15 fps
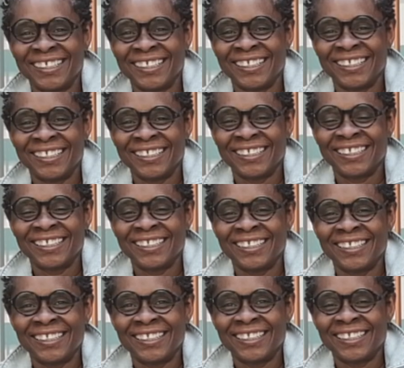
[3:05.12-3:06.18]

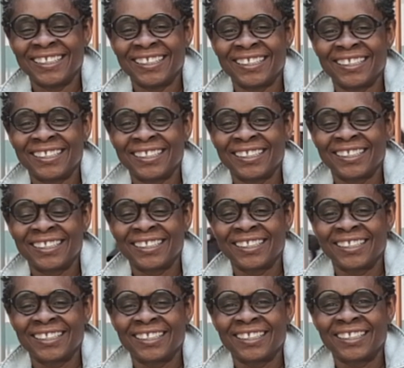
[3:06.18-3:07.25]

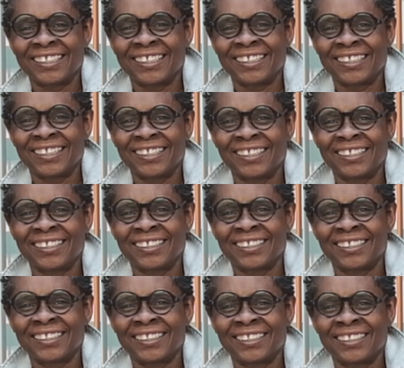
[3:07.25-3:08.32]

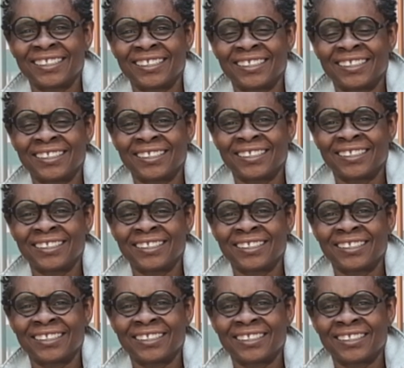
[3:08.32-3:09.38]

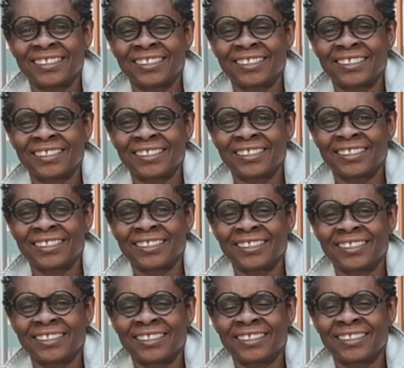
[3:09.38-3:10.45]

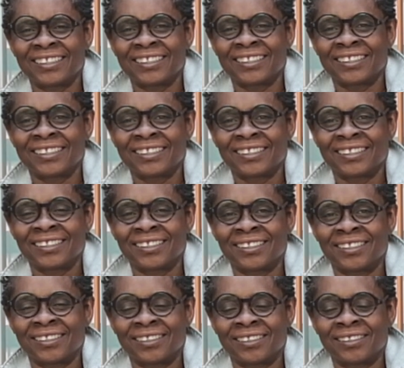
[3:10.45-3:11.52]

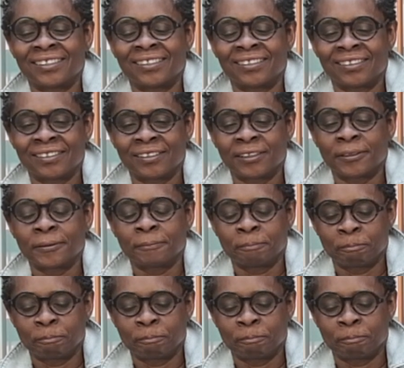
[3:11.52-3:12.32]
(silent)